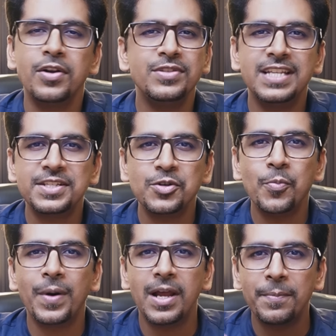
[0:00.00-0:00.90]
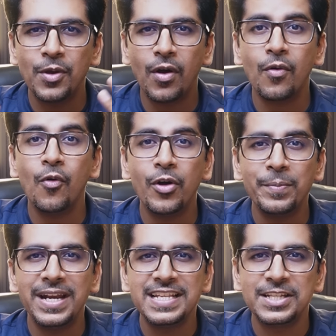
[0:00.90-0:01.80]
or want to just open up your
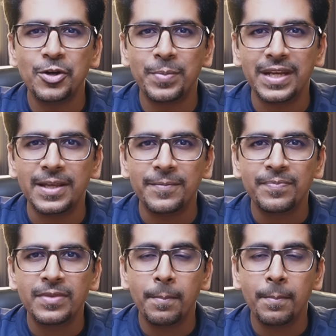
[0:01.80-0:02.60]
own medicine O P D,